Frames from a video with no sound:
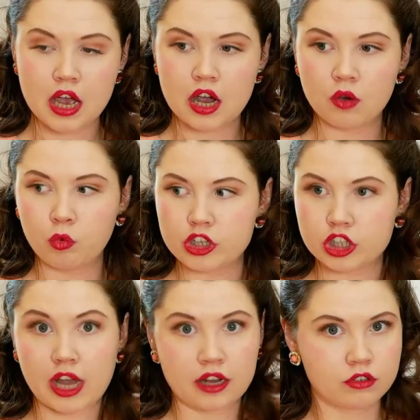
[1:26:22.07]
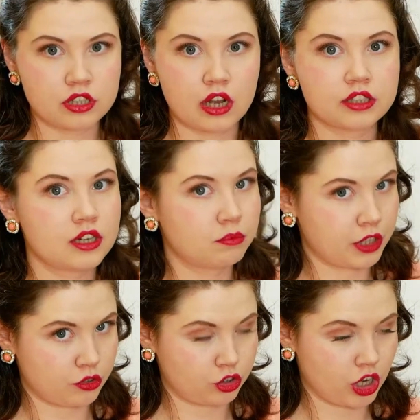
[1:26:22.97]
which can result in a bit
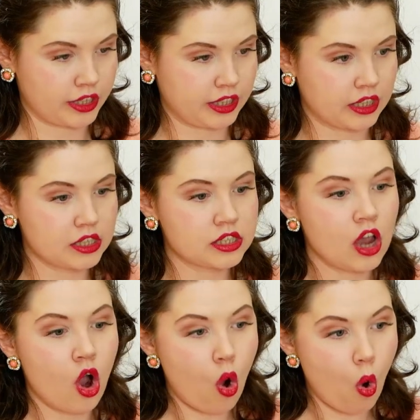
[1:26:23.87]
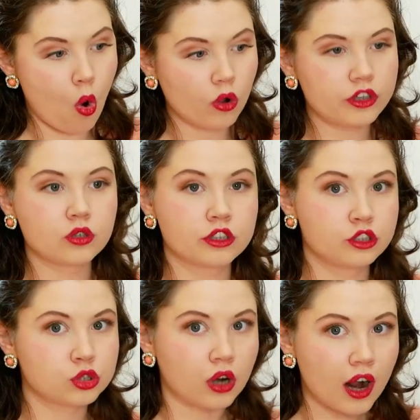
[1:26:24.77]
of shininess, or you can
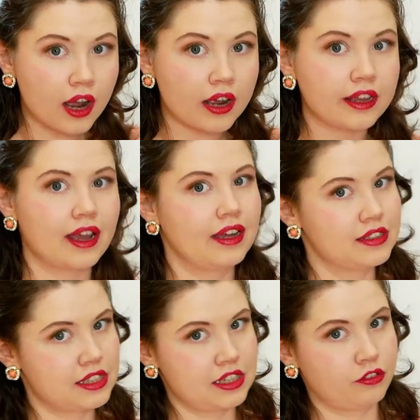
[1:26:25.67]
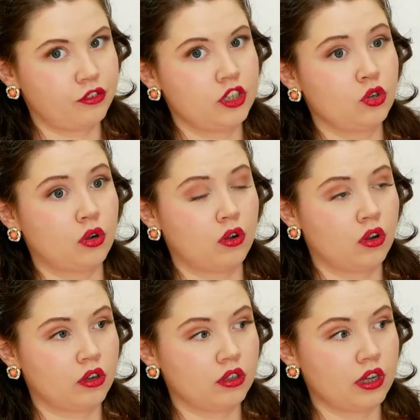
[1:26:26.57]
try and stiffen
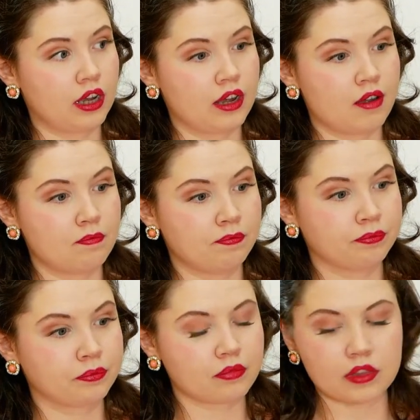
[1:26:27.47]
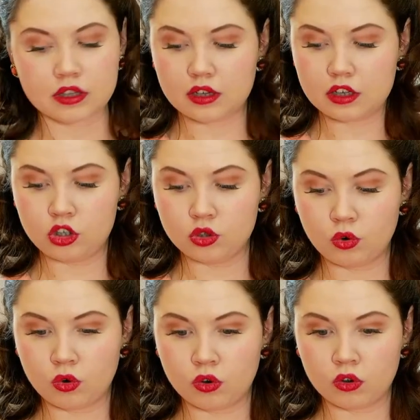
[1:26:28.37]
your um,
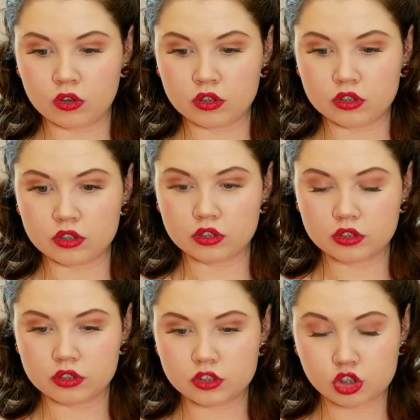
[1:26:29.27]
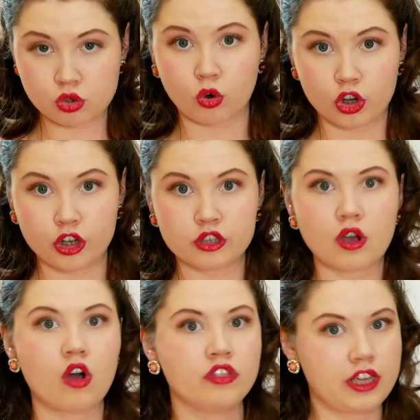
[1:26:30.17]
your straw hood
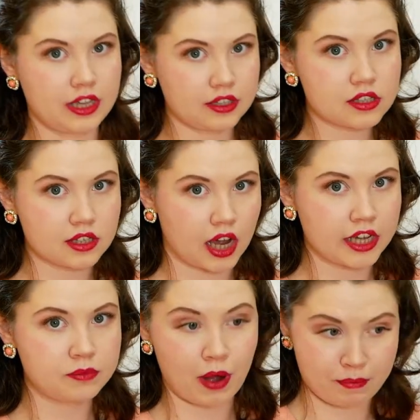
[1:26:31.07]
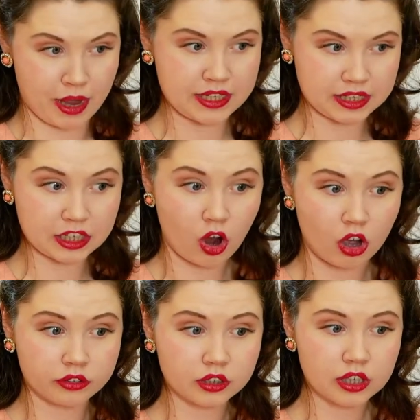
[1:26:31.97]
on the inside by painting it
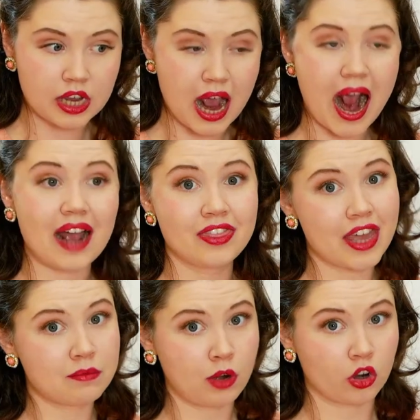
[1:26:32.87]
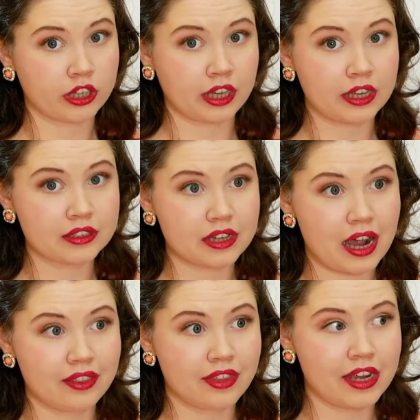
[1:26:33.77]
on and then blocking it
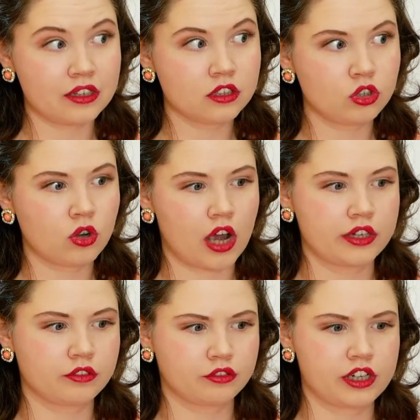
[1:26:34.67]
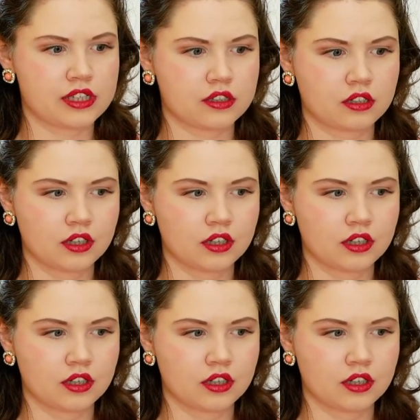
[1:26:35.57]
and then you kind of risk